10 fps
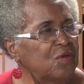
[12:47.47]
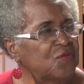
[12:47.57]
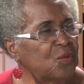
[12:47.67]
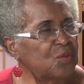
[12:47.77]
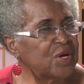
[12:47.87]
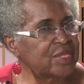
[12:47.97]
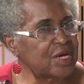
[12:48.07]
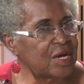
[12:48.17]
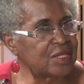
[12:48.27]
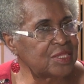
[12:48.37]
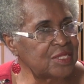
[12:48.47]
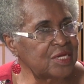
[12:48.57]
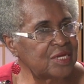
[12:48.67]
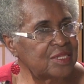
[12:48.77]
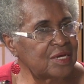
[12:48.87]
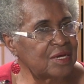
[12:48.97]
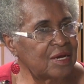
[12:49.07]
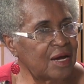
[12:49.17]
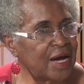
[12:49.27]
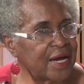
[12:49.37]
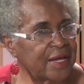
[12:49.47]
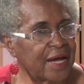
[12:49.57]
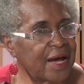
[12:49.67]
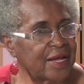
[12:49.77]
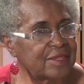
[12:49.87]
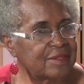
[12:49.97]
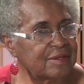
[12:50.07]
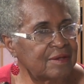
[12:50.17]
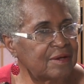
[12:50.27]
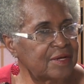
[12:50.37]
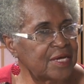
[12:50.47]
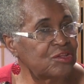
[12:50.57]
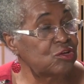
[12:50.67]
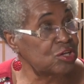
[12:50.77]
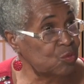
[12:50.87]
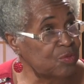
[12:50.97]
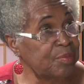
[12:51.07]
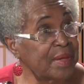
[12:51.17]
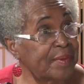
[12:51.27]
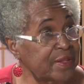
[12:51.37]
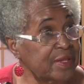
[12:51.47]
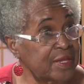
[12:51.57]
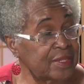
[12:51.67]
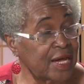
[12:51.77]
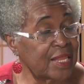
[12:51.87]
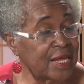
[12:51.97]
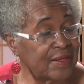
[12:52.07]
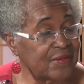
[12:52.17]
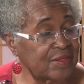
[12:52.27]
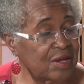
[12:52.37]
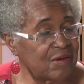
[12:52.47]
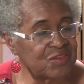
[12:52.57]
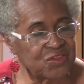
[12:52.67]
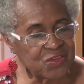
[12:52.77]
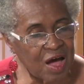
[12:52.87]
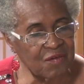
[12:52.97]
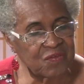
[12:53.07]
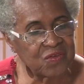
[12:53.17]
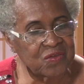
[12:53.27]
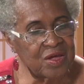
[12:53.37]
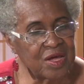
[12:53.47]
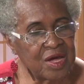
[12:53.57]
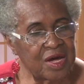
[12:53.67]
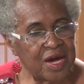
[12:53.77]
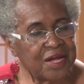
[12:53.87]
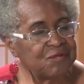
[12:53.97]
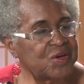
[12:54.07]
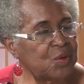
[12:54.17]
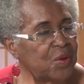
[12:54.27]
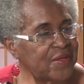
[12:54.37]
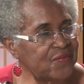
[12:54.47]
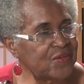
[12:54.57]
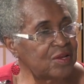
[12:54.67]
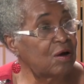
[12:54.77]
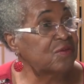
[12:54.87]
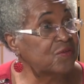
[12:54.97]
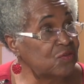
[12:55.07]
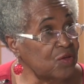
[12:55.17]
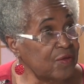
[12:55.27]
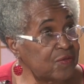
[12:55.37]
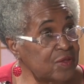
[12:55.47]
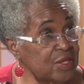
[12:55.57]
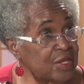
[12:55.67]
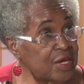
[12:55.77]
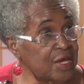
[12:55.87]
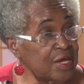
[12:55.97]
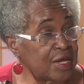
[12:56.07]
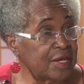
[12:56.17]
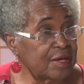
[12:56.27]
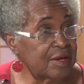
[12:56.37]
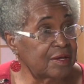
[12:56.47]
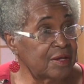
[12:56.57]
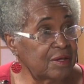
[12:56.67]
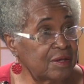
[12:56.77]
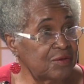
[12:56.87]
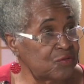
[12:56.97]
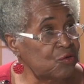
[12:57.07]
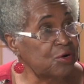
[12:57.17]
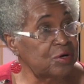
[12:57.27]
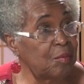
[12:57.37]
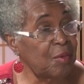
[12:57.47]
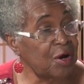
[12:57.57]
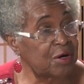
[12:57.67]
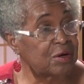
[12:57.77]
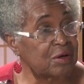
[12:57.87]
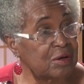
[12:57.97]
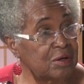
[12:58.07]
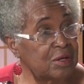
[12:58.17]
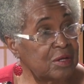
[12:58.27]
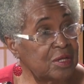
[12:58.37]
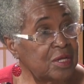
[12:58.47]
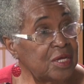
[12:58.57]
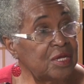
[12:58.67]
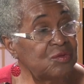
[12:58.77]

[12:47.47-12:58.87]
So what I did, I got in touch with people in Tallahassee at the governor's office and requested or suggested a historical marker in